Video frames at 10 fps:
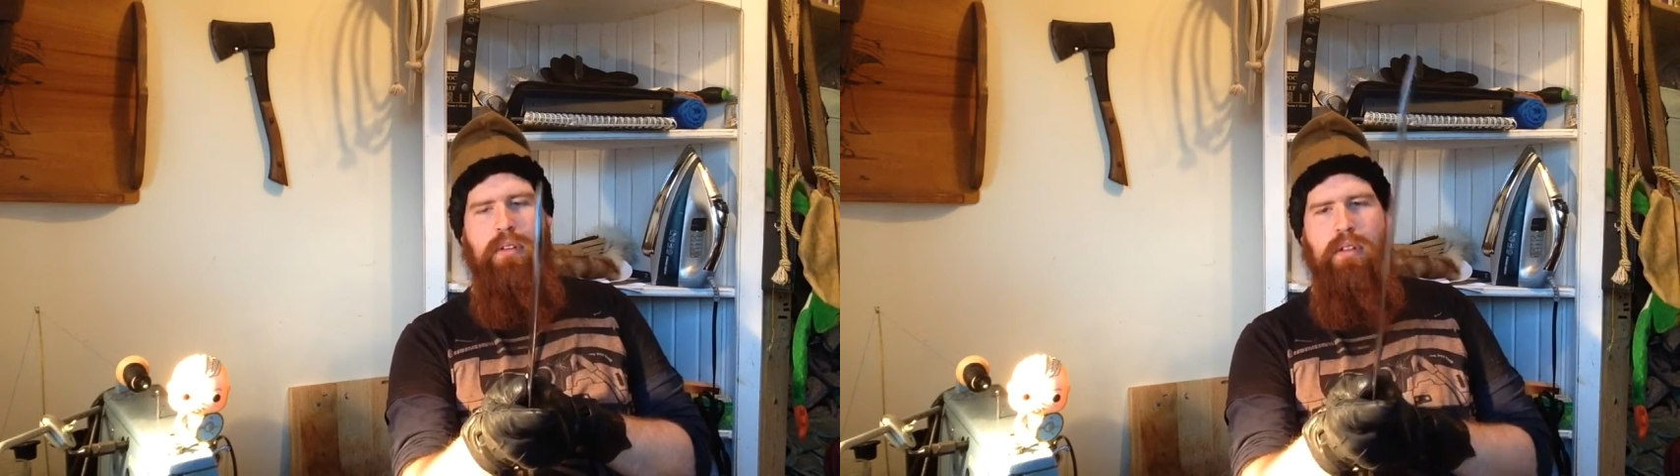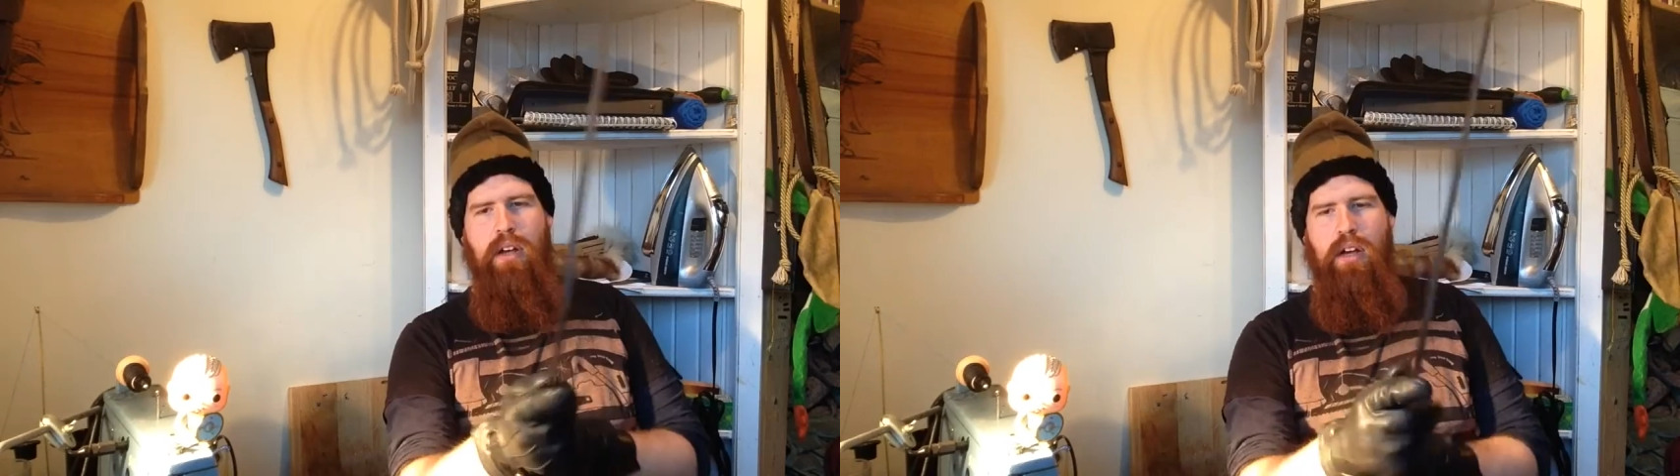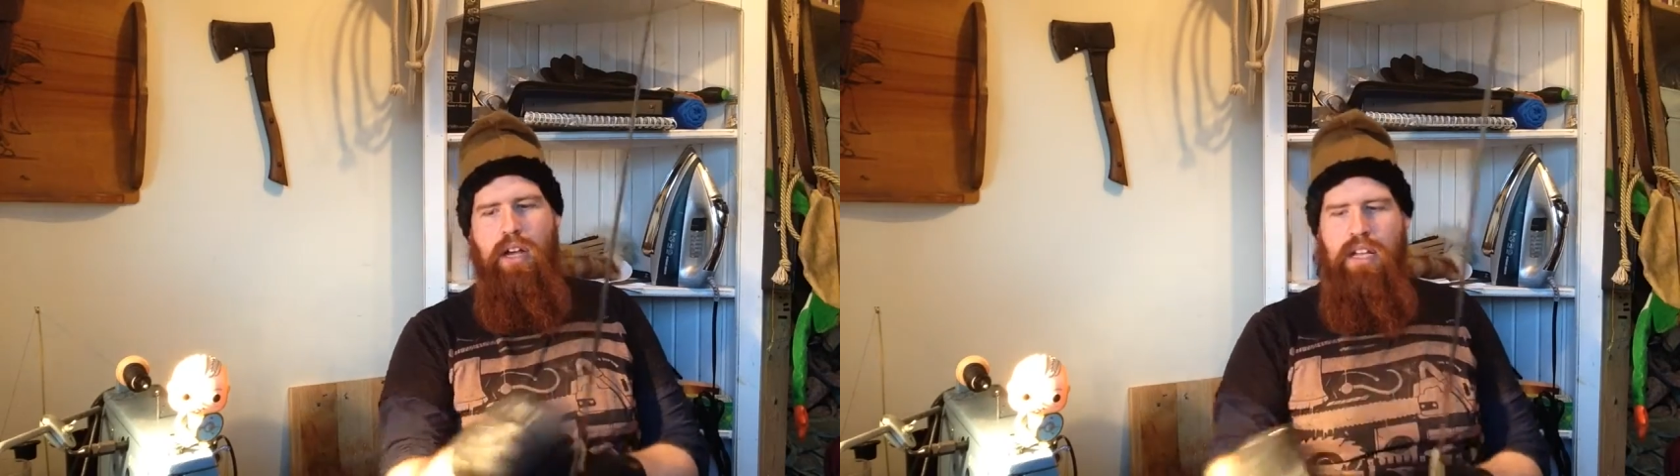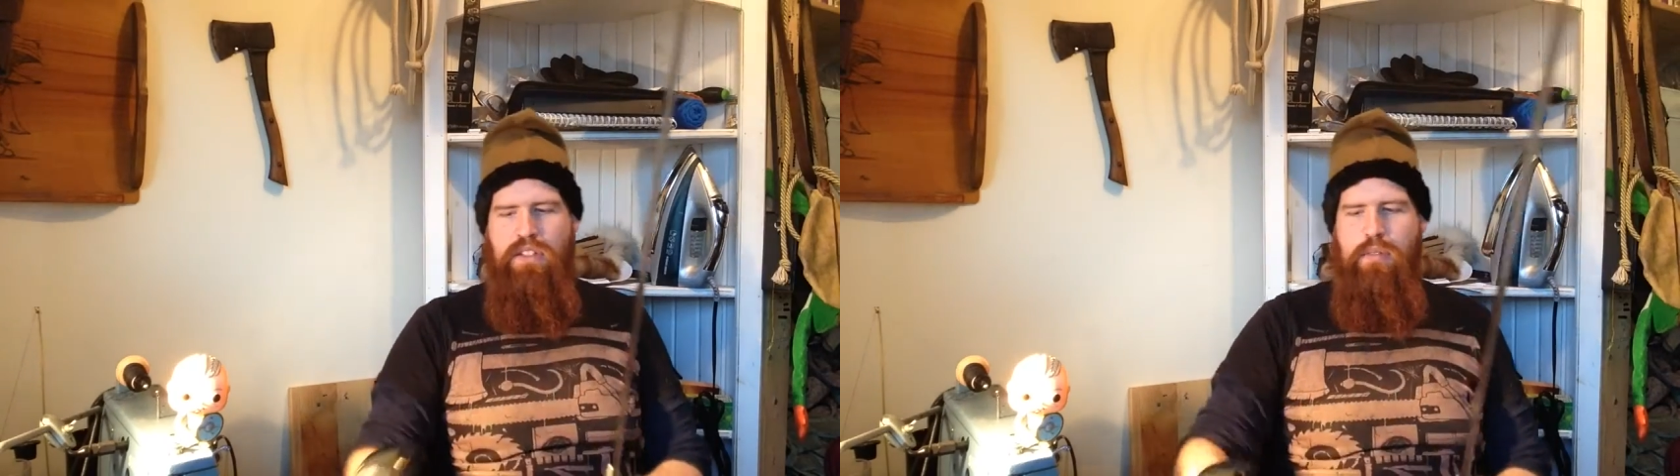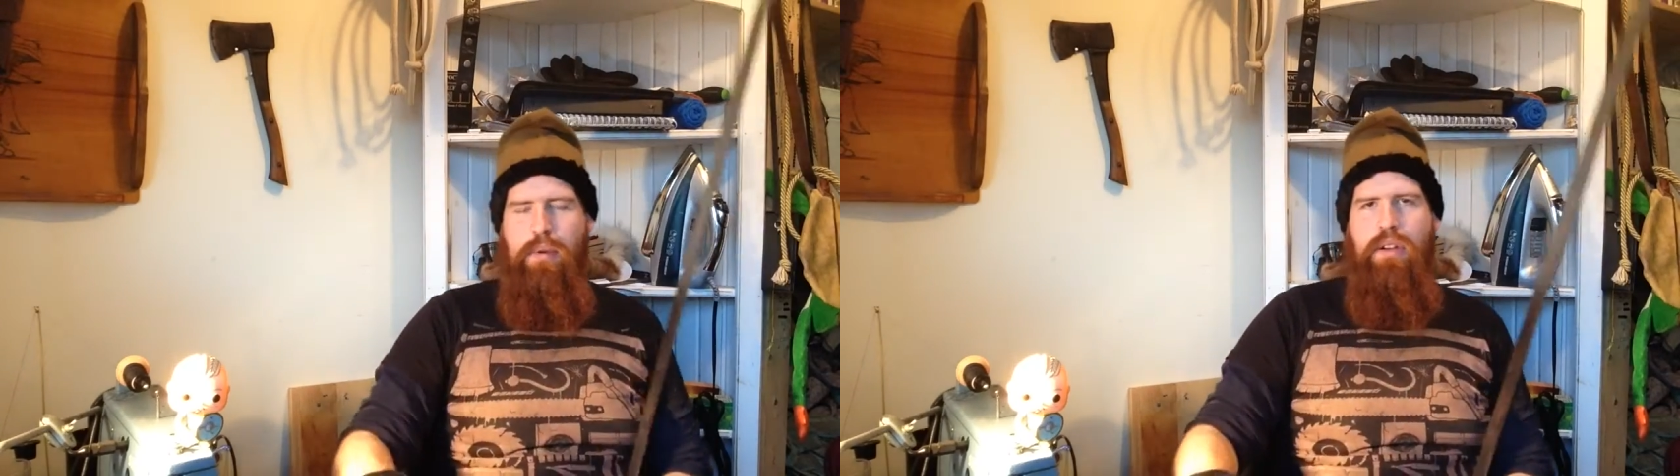as
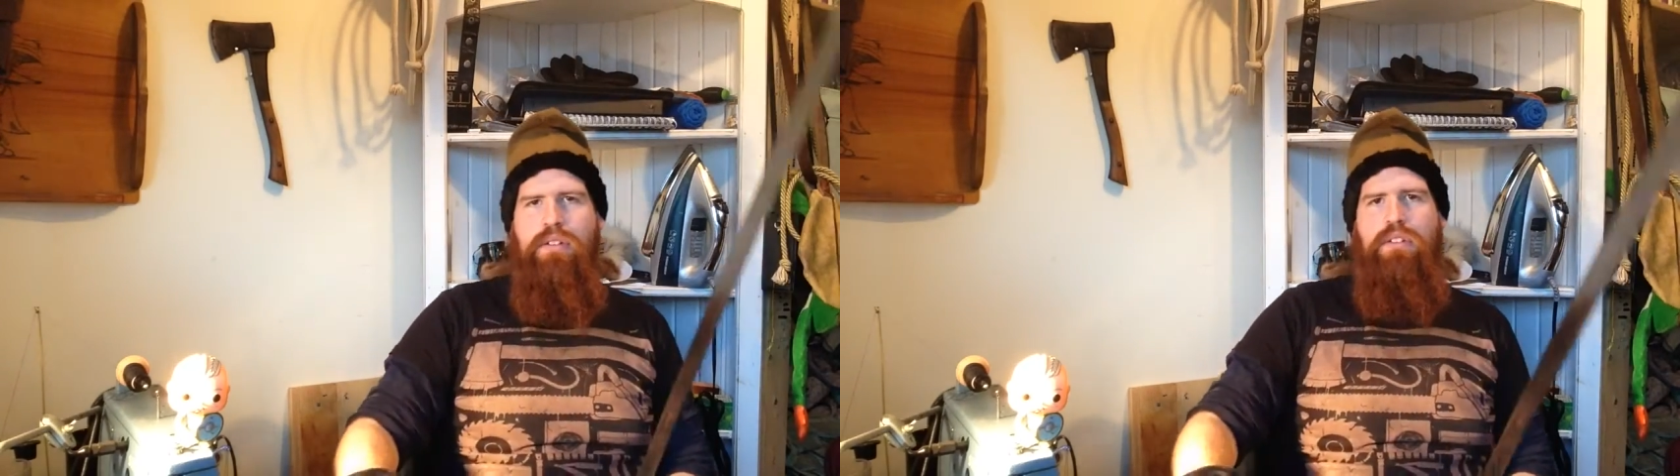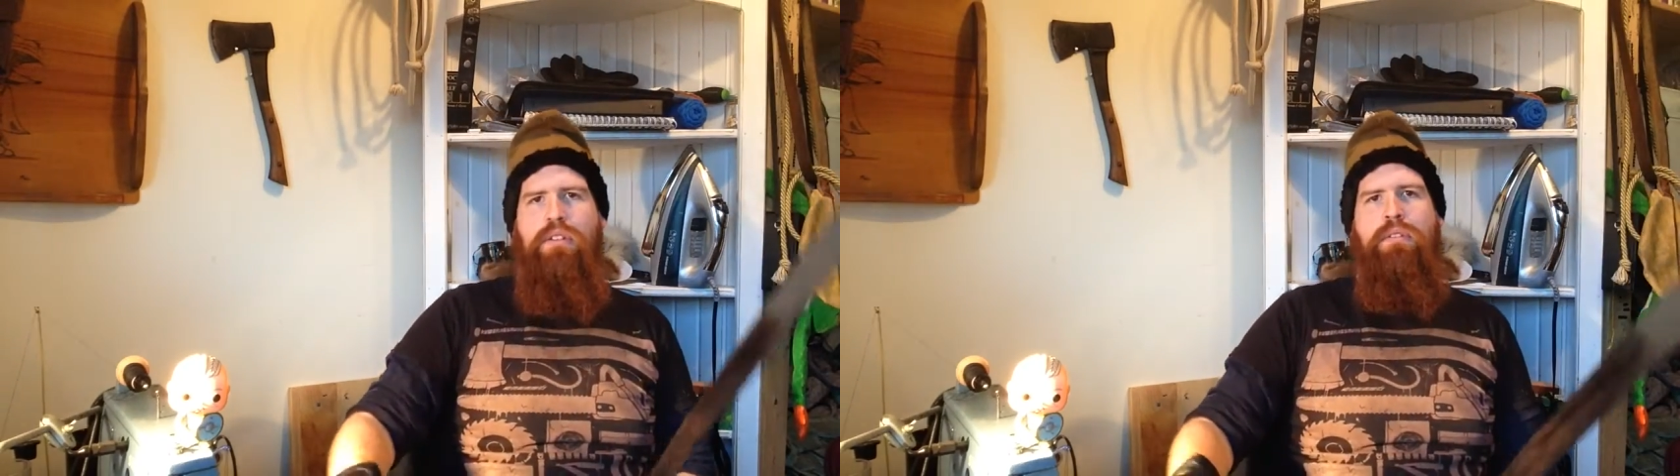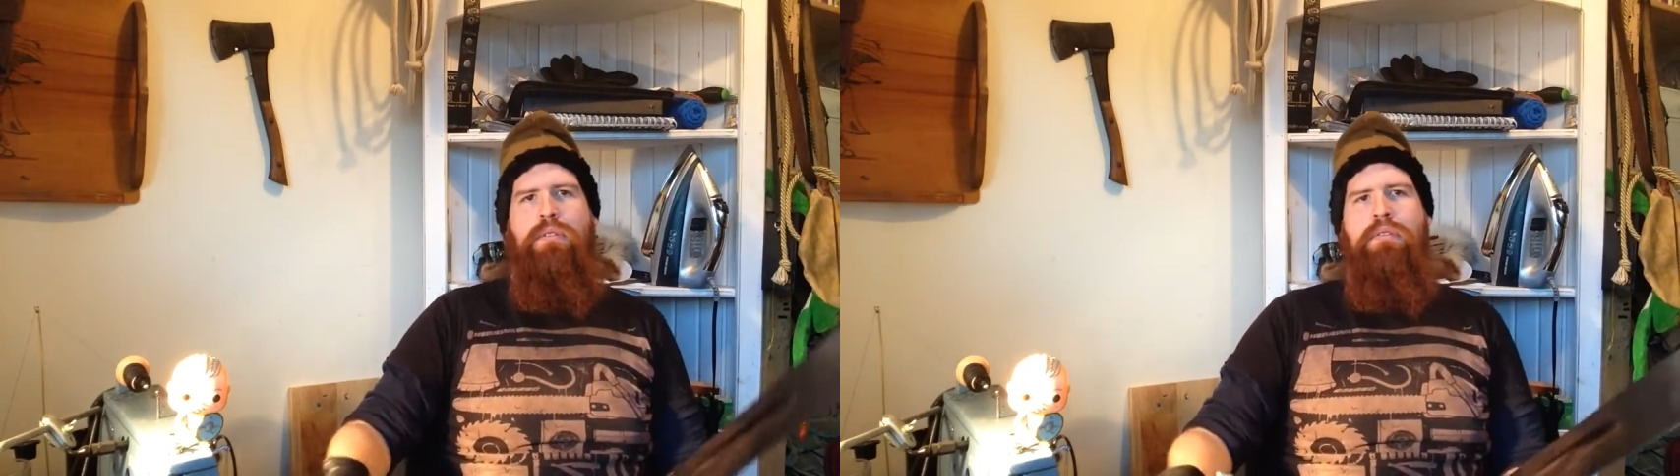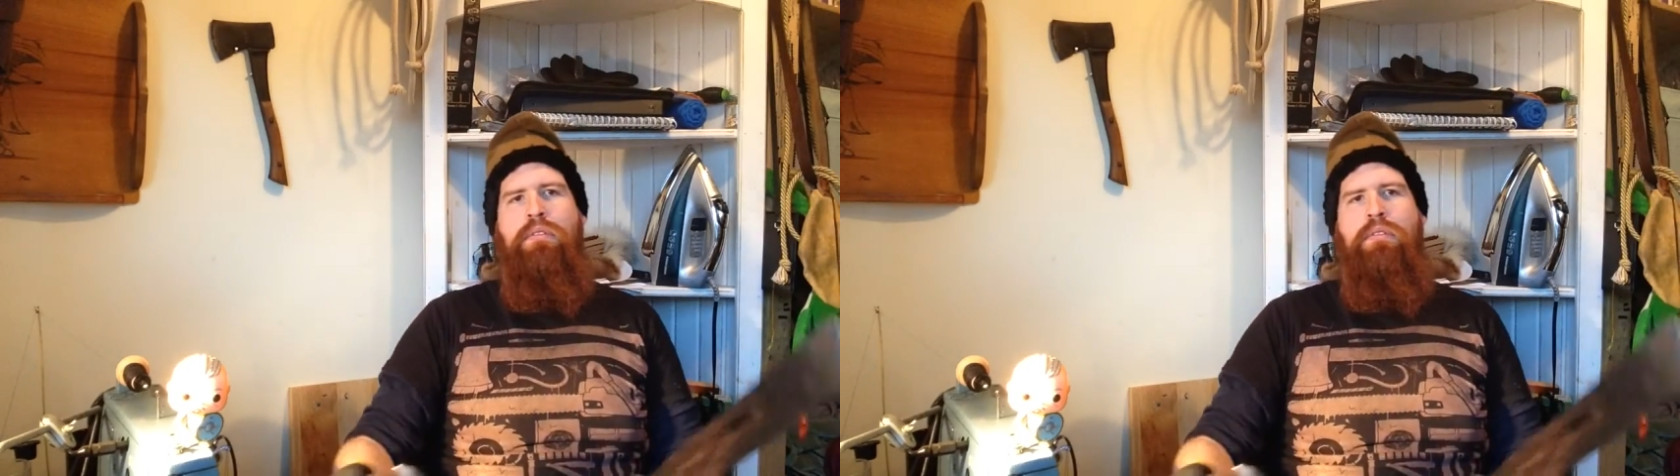compared to